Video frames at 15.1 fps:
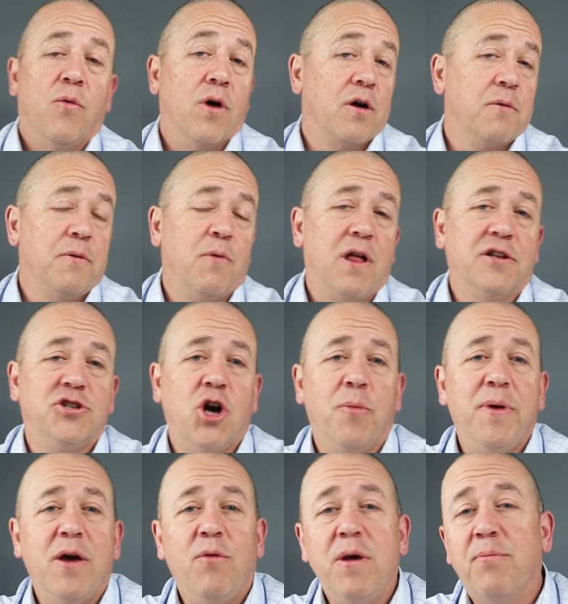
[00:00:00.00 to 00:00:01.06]
Welcome to
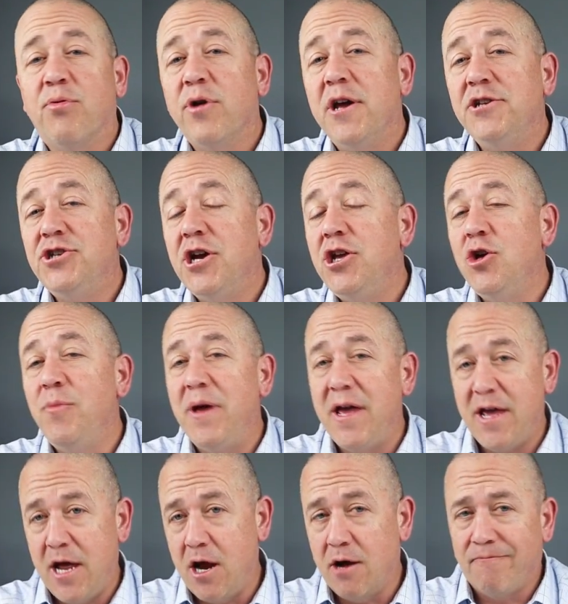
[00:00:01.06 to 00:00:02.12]
Walletopia. We appreciate you
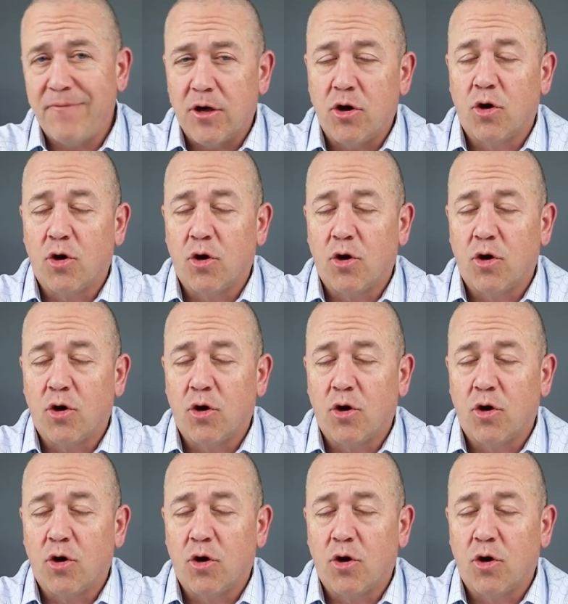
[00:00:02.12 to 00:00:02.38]
being here.